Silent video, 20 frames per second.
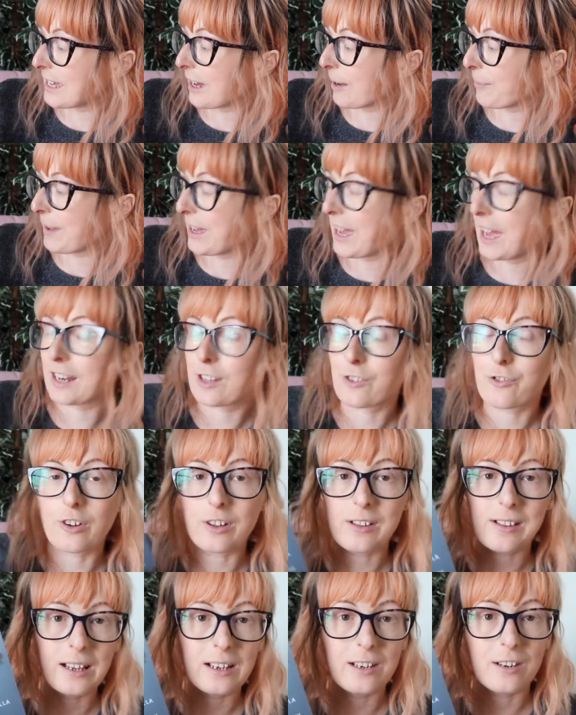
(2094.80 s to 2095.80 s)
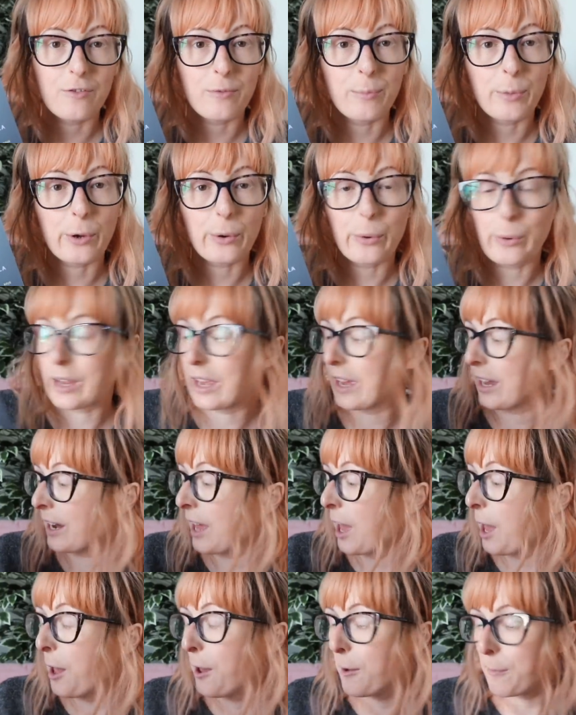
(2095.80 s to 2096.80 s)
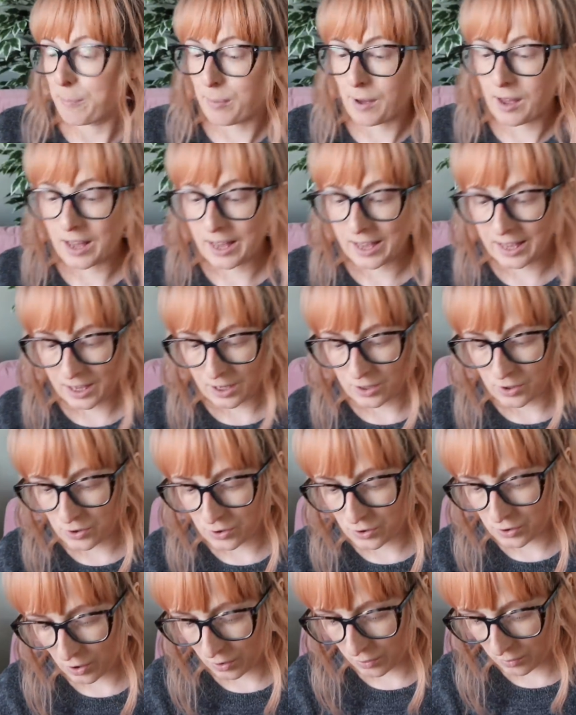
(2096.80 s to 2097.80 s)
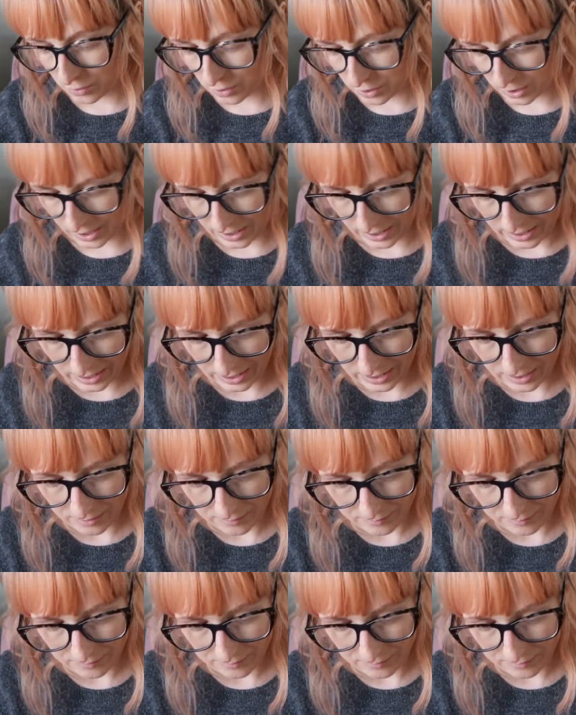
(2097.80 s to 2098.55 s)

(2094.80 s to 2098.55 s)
Yemi, and it's translated from the Korean by Sojay.